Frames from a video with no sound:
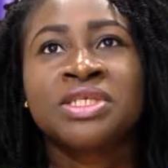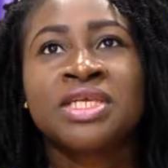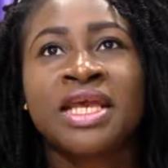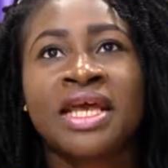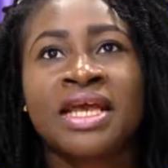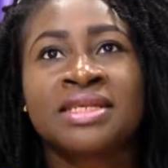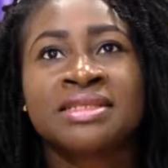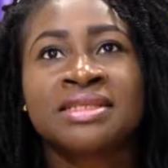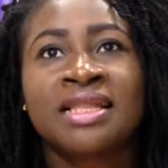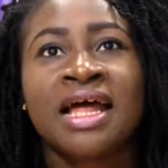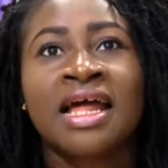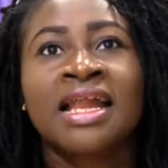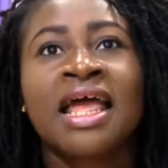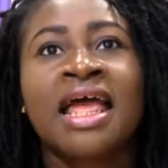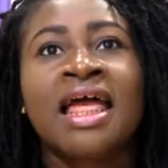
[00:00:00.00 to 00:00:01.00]
here is
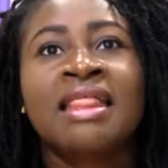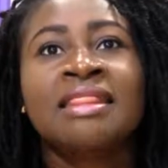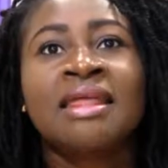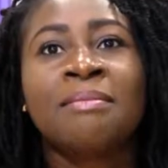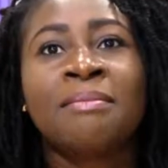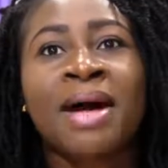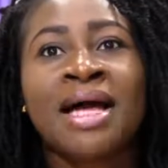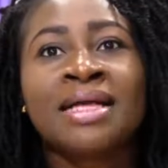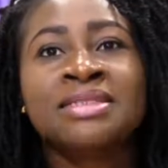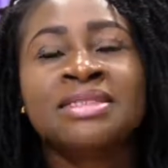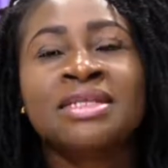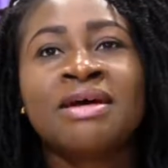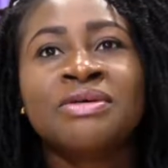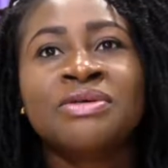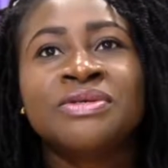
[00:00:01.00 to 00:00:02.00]
that the
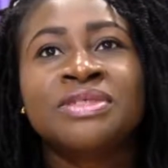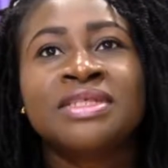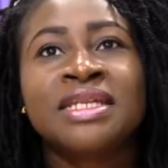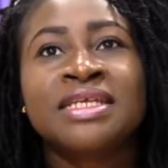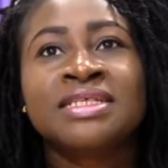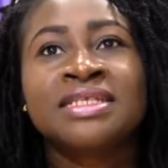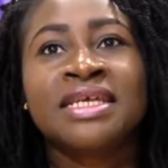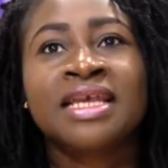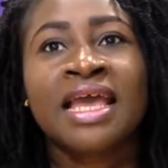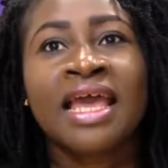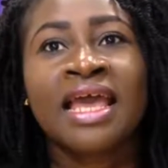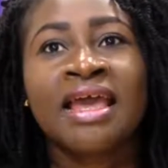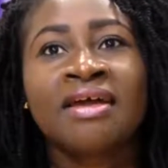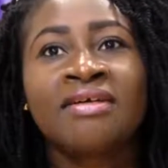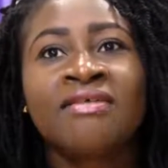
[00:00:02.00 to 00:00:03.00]
marginal utility
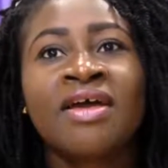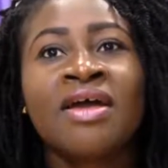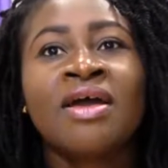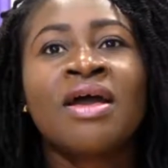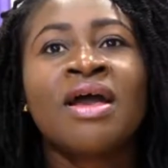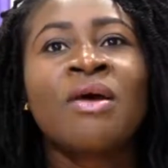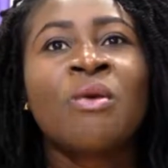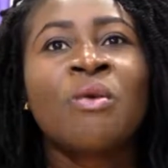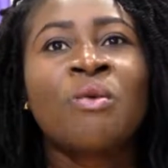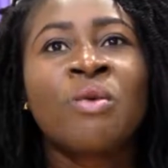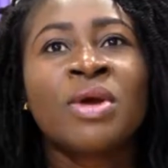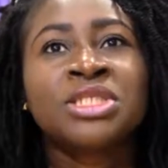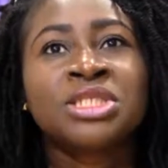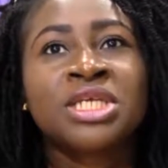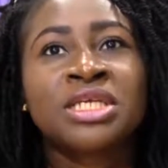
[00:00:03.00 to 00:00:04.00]
curve,
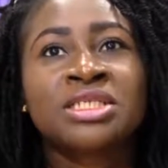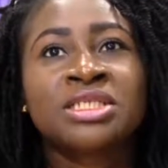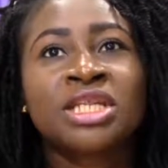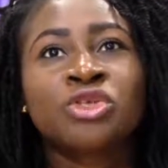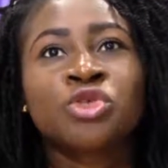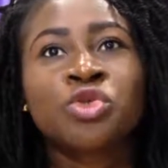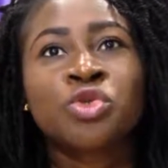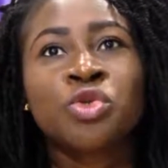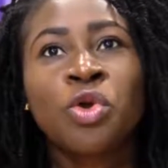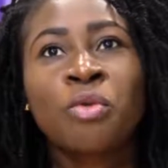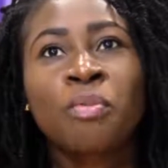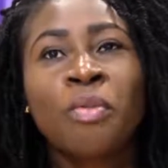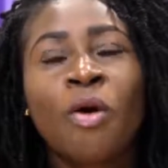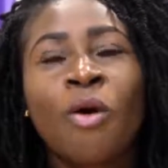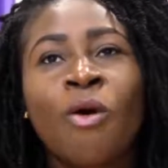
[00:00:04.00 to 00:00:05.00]
which is the
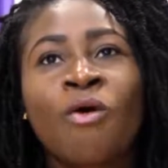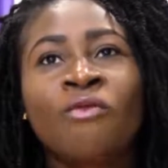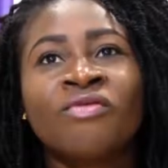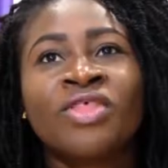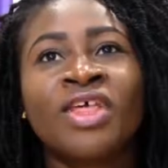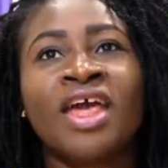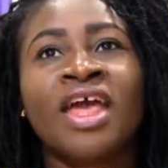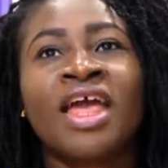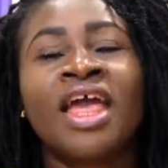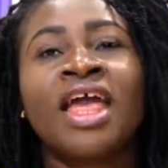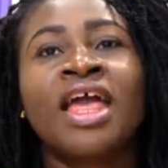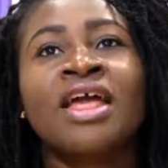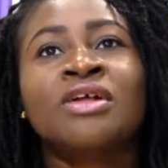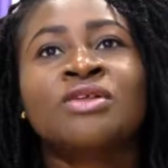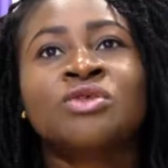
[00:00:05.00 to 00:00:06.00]
slope of the
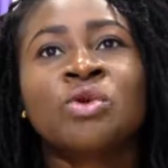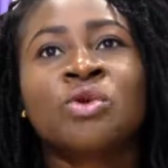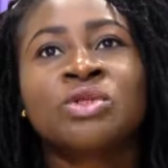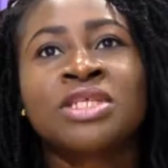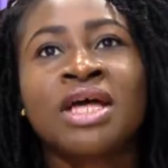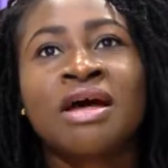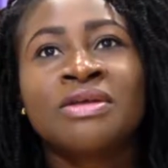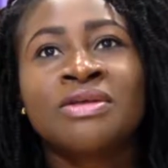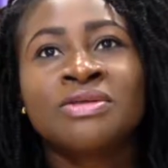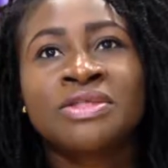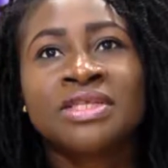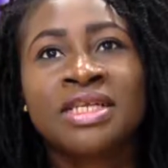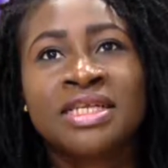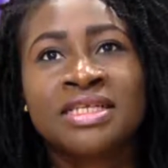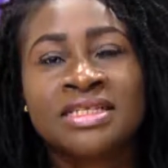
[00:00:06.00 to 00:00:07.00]
total
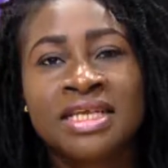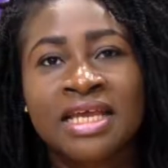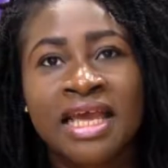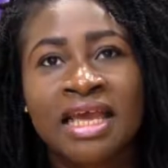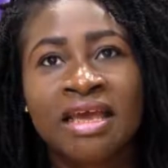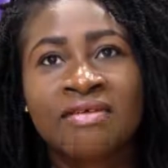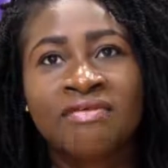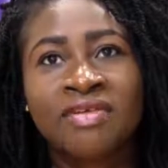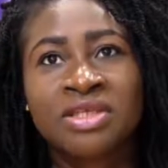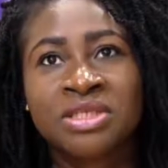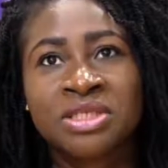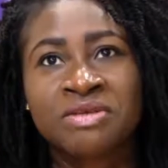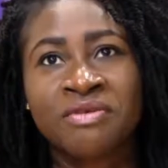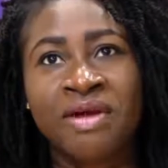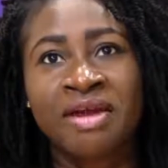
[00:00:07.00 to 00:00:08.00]
utility curve, is
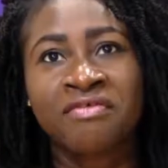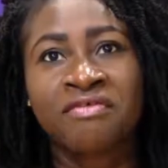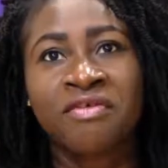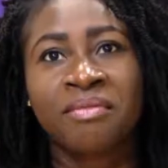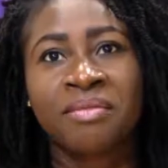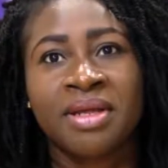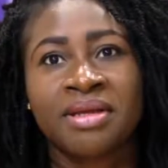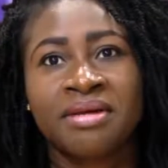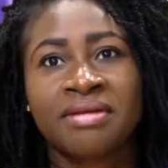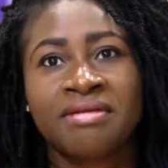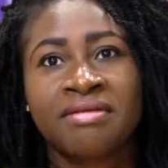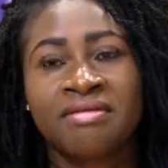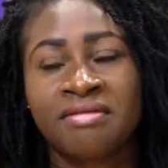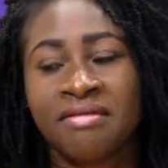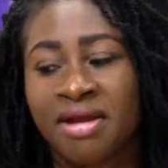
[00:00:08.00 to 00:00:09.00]
derived from it,
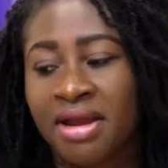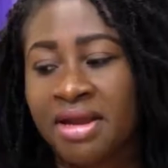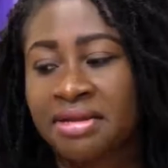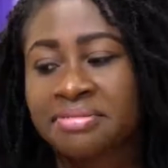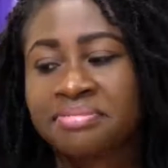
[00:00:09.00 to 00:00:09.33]
right?